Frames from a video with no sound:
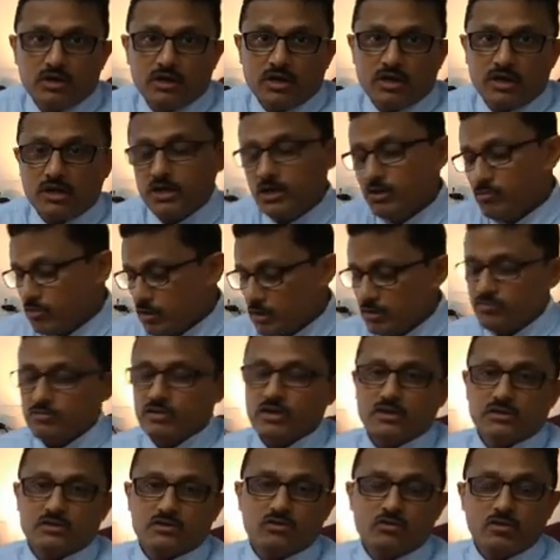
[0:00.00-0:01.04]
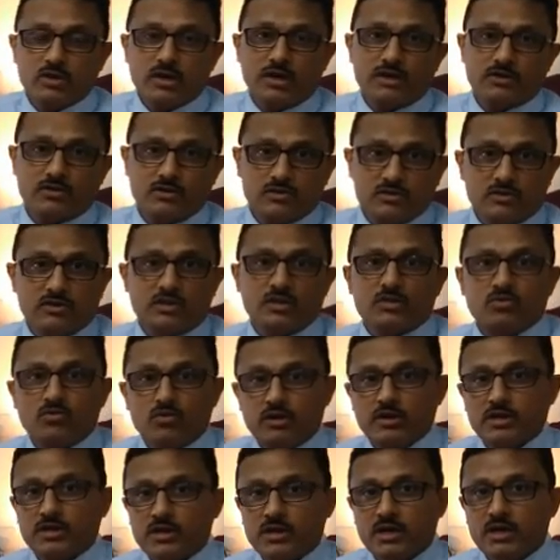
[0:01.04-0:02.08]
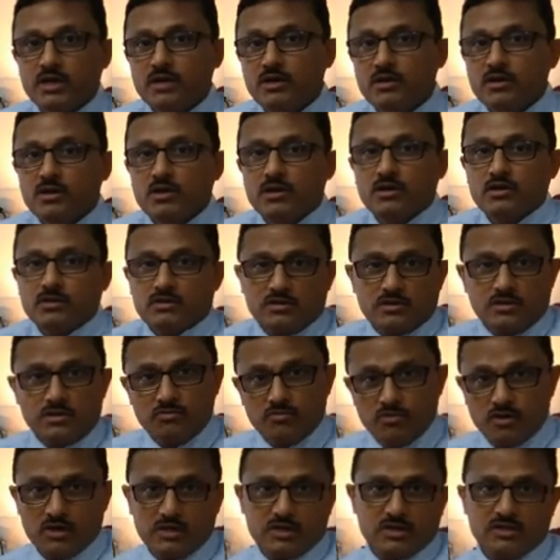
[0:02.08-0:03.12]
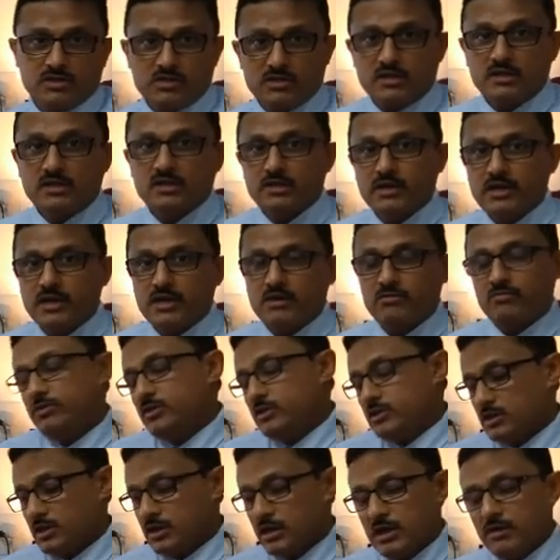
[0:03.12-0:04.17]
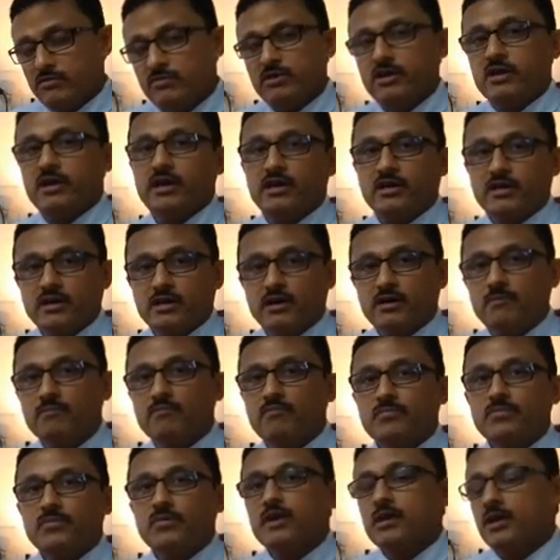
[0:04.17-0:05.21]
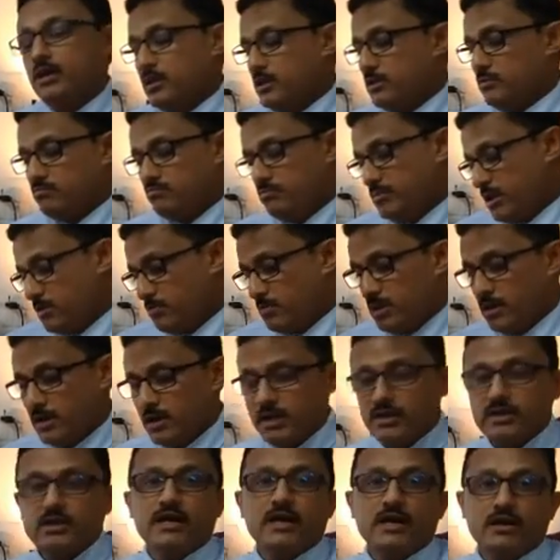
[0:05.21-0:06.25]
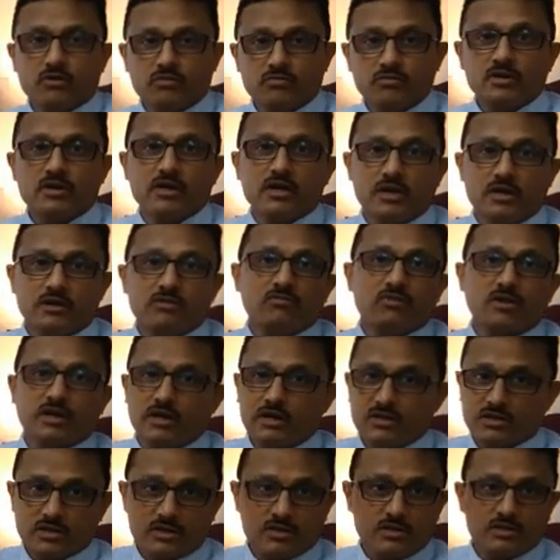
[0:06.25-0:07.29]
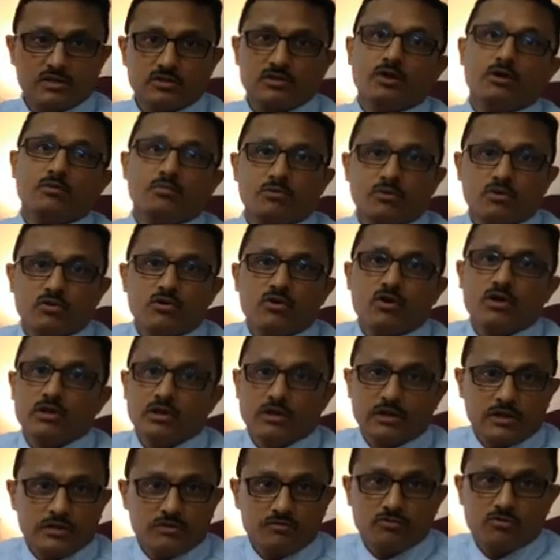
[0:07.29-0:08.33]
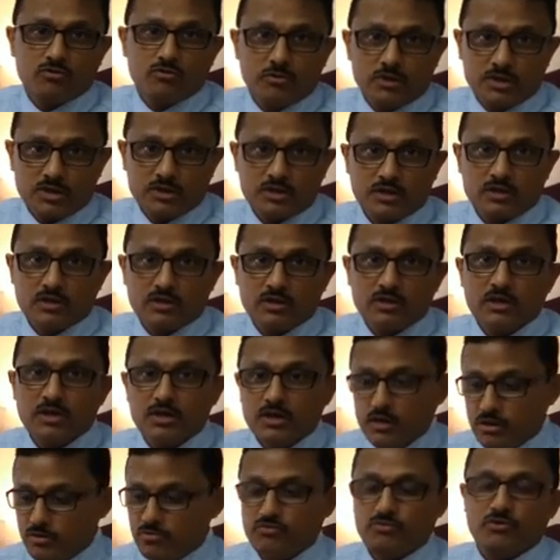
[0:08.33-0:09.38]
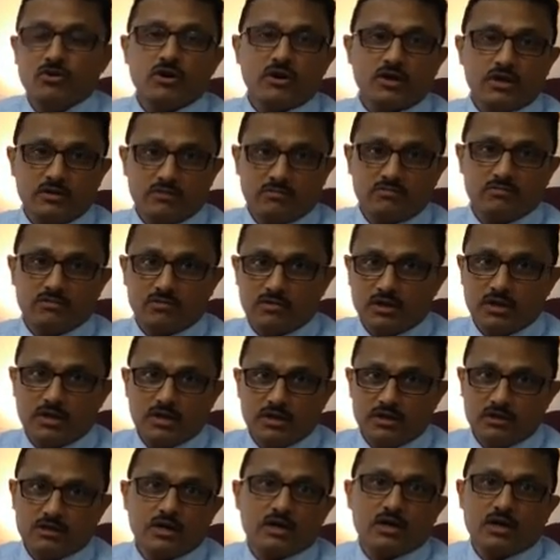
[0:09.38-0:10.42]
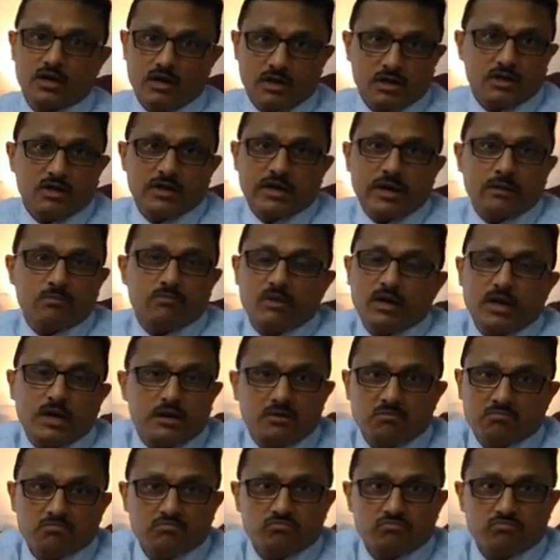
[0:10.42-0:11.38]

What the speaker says: And even if there's no electricity, no internet, the work is still there, we still have the data, and maybe at the end of the day we can just upload all the information, if not in the current timeline.